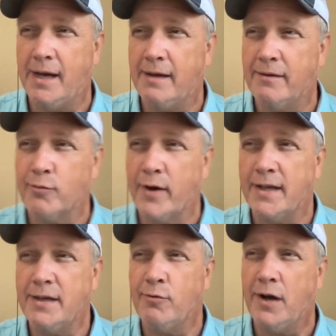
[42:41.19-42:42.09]
uh,
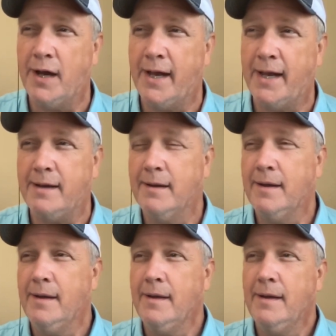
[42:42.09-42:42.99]
Randy White,
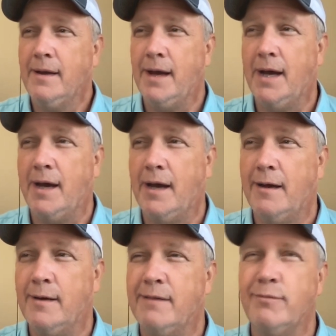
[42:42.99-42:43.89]

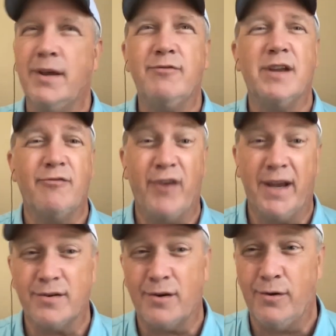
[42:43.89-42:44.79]
uh, even
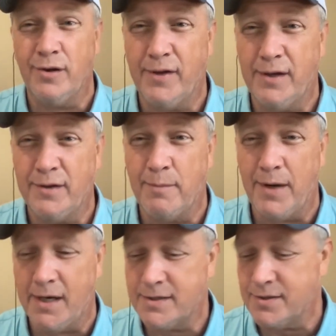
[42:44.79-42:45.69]
Evander Holyfield, the
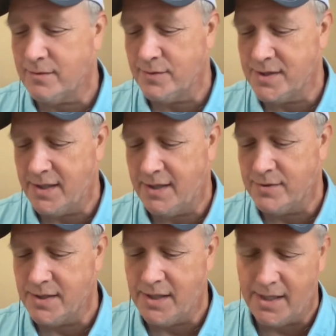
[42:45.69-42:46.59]
boxer, was he
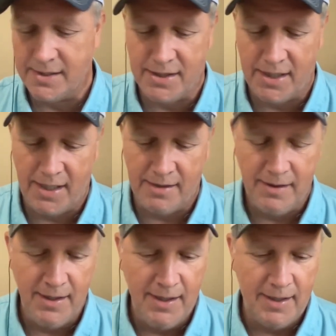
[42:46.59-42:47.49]
was in that
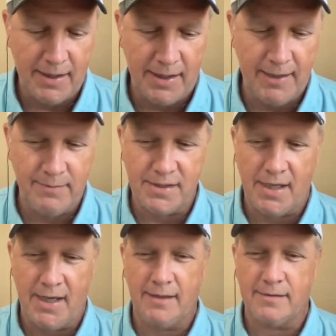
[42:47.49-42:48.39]
scene. Got him to
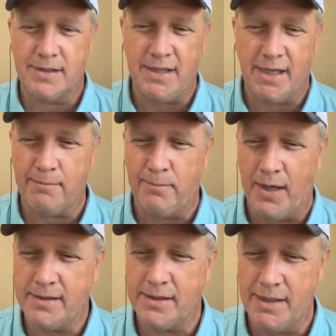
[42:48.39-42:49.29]
sign. There's Dick
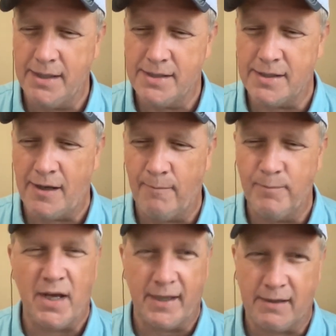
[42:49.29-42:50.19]
Butkus, all,
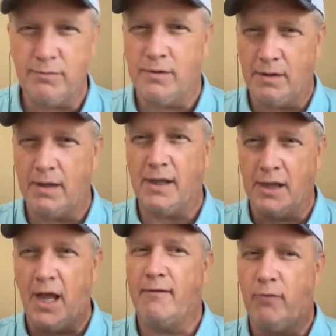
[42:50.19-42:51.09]
like a
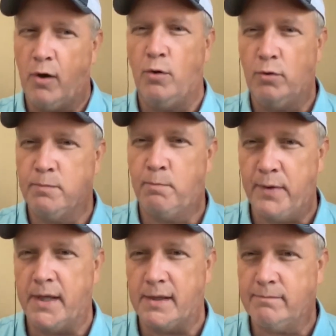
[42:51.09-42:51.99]
lot of old
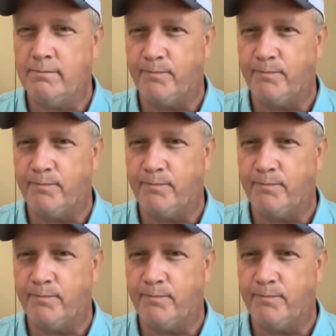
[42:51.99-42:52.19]
big,